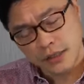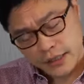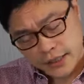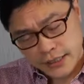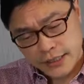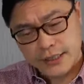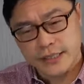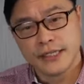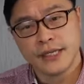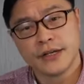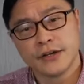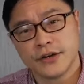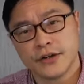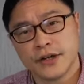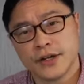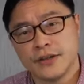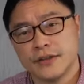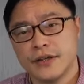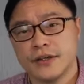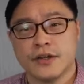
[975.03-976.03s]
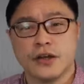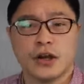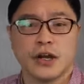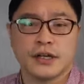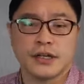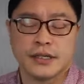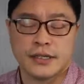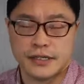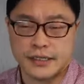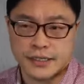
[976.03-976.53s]
eat dinner and then
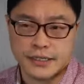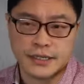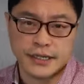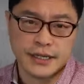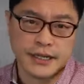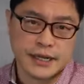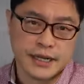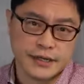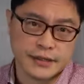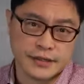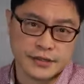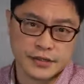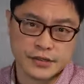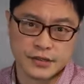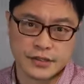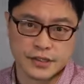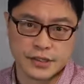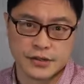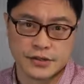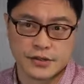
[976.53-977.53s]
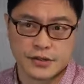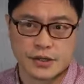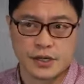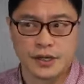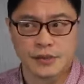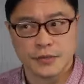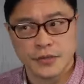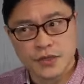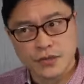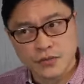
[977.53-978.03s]
not eat again until dinner
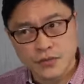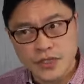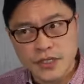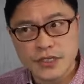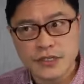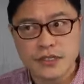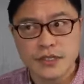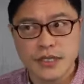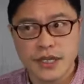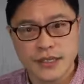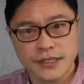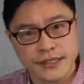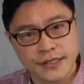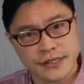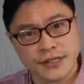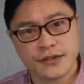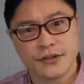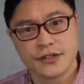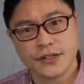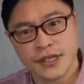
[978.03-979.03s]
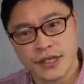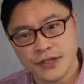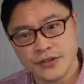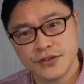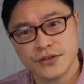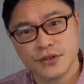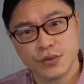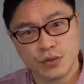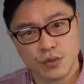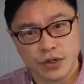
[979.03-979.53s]
time. And the reason that dinner
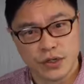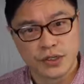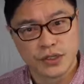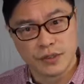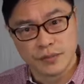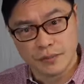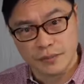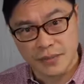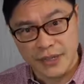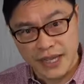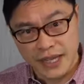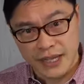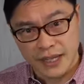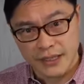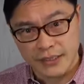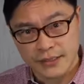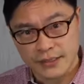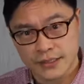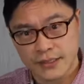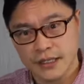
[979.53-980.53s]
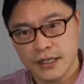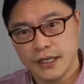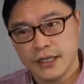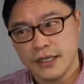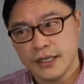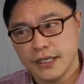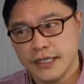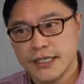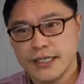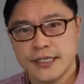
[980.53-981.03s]
tends to work the best
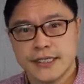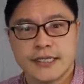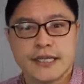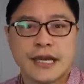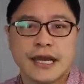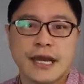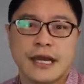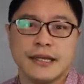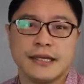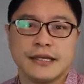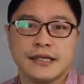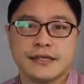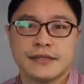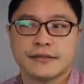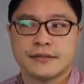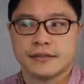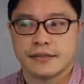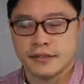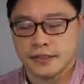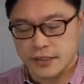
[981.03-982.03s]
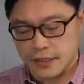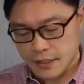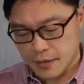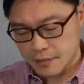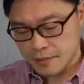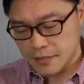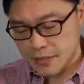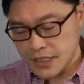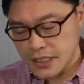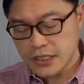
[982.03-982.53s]
is that it's the
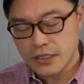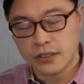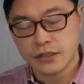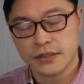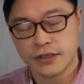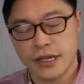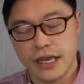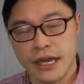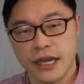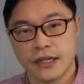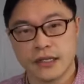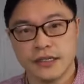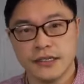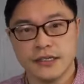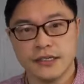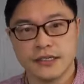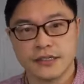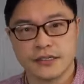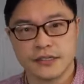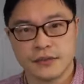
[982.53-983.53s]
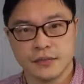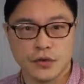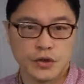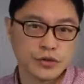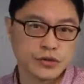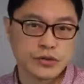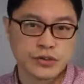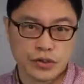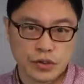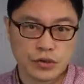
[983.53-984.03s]
meal that is the
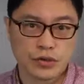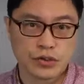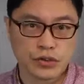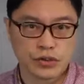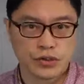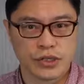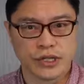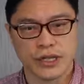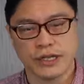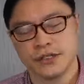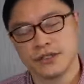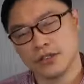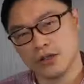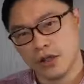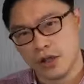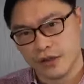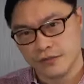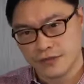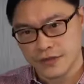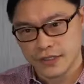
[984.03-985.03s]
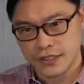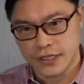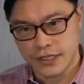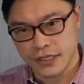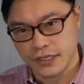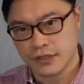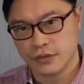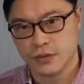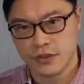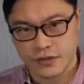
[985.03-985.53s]
most social. That is, you often
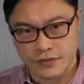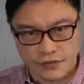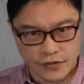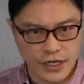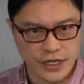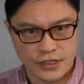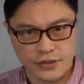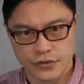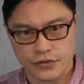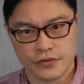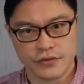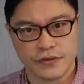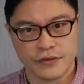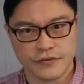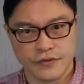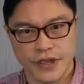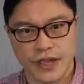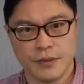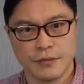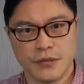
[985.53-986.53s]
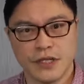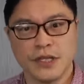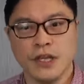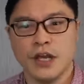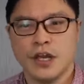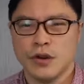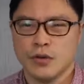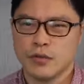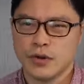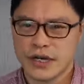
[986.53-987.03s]
take it with friends or with family,
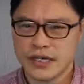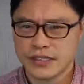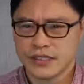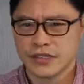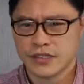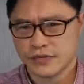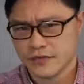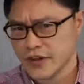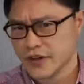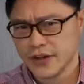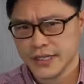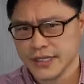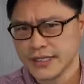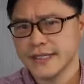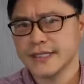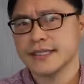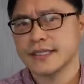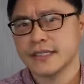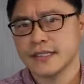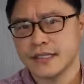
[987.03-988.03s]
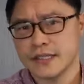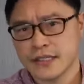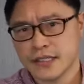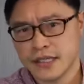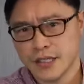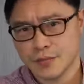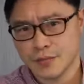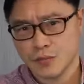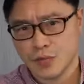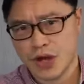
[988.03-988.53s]
whereas it's very easy to
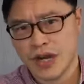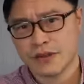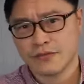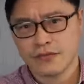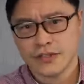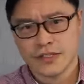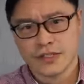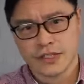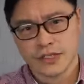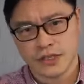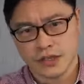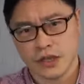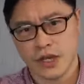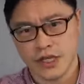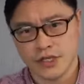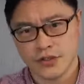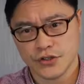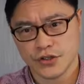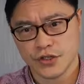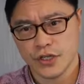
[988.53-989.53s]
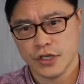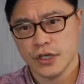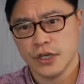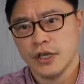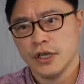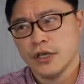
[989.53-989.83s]
skip breakfast and lunch.